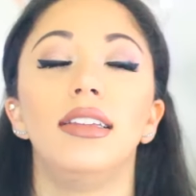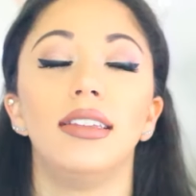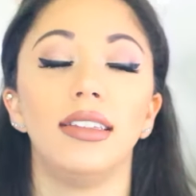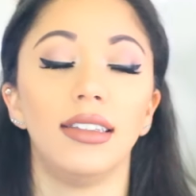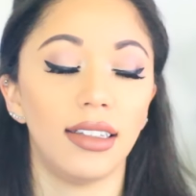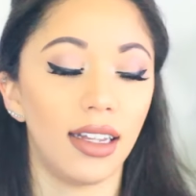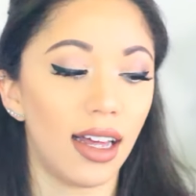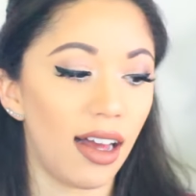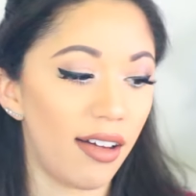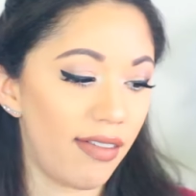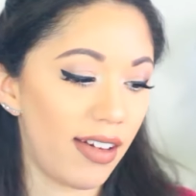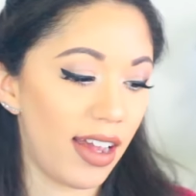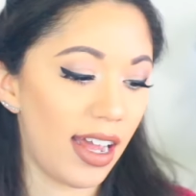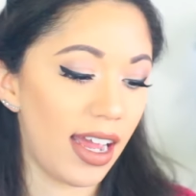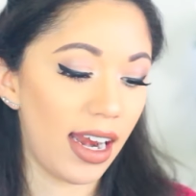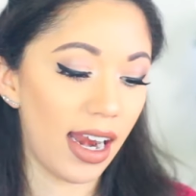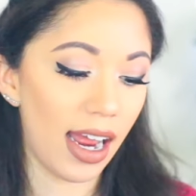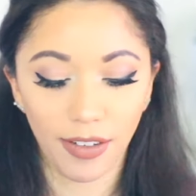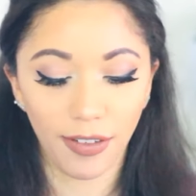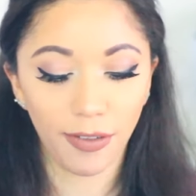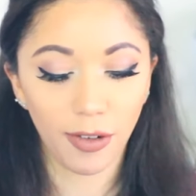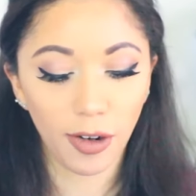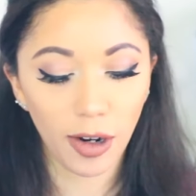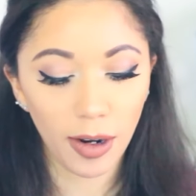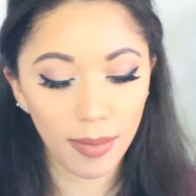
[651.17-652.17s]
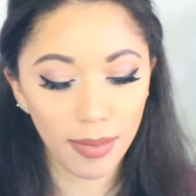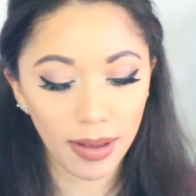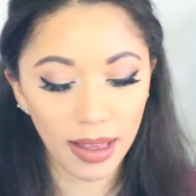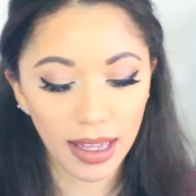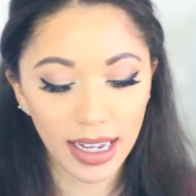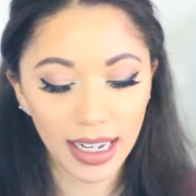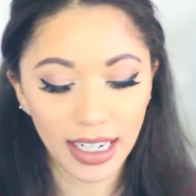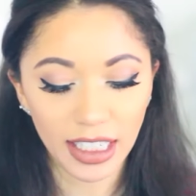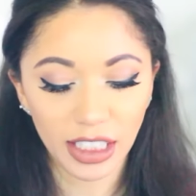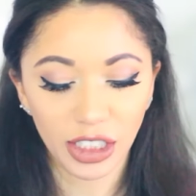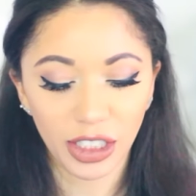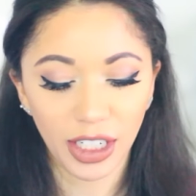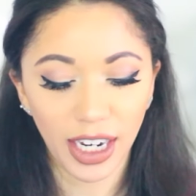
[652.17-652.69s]
Love it. The
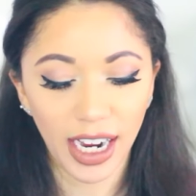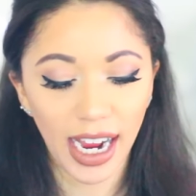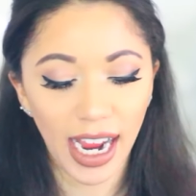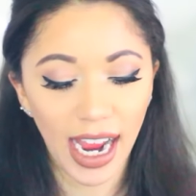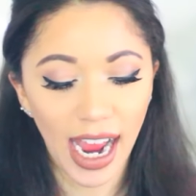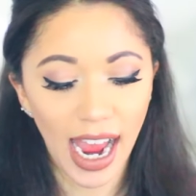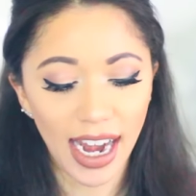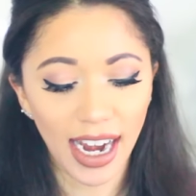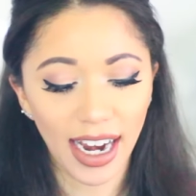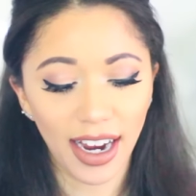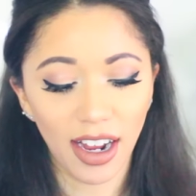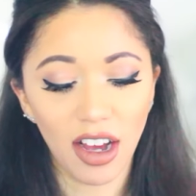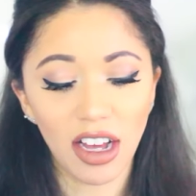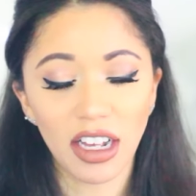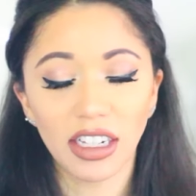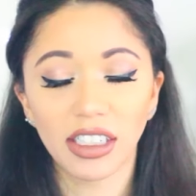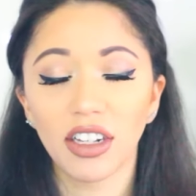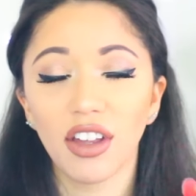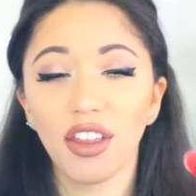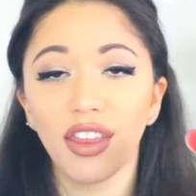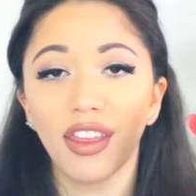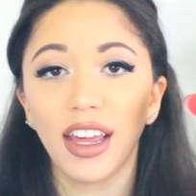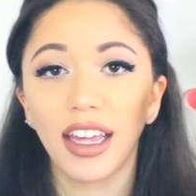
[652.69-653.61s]
formula is great and I also